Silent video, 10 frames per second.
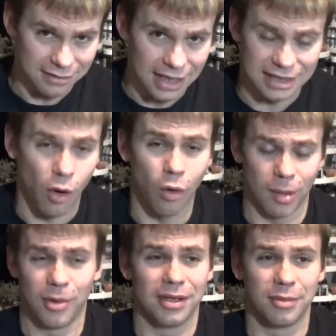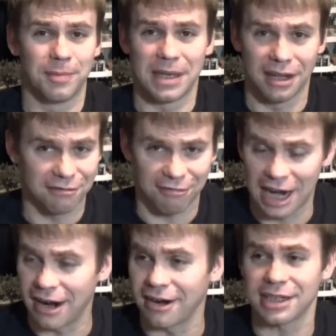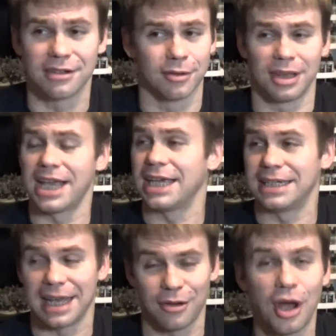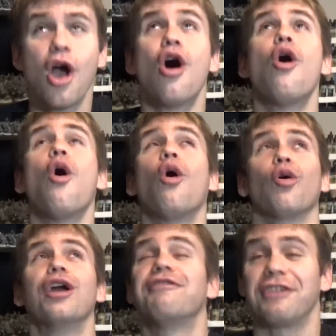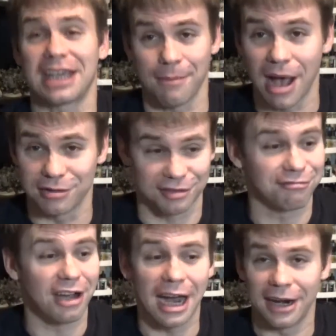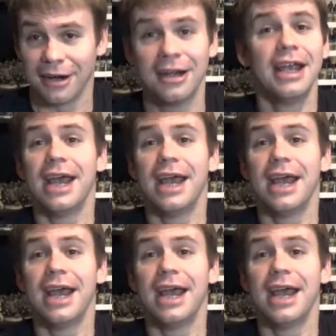It's horrible. It would be unfair. You're laying down horrific amounts of fire,